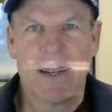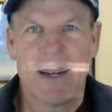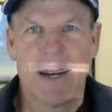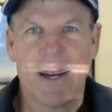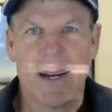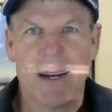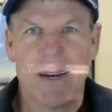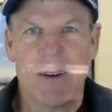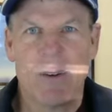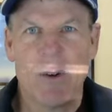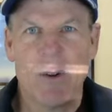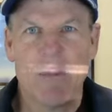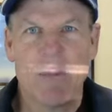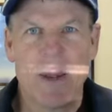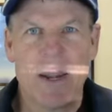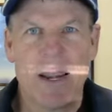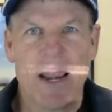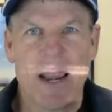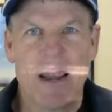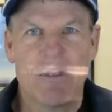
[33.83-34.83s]
uh, we
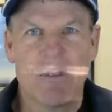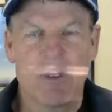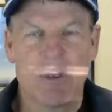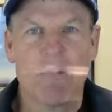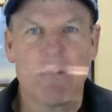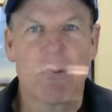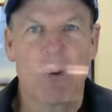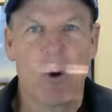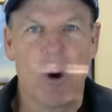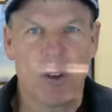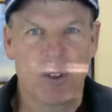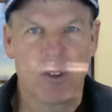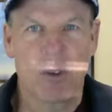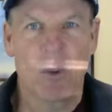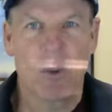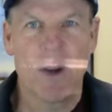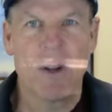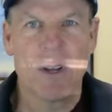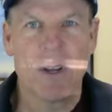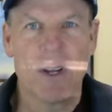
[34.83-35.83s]
may have some frost
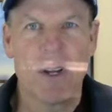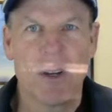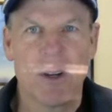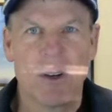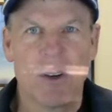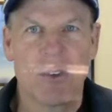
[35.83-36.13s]
around here,